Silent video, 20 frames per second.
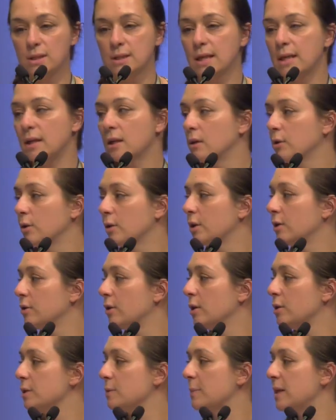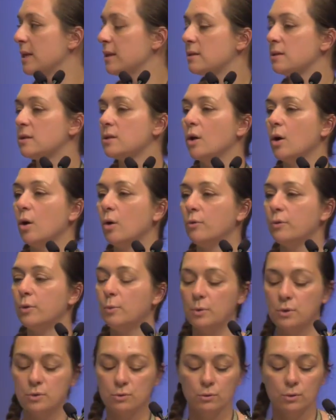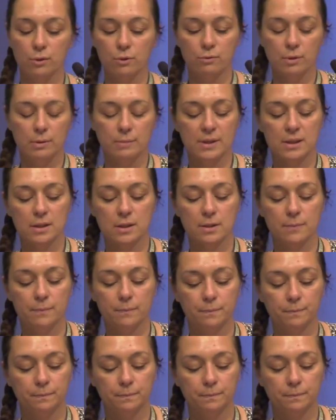take a look at those bits of the withdrawal agreement.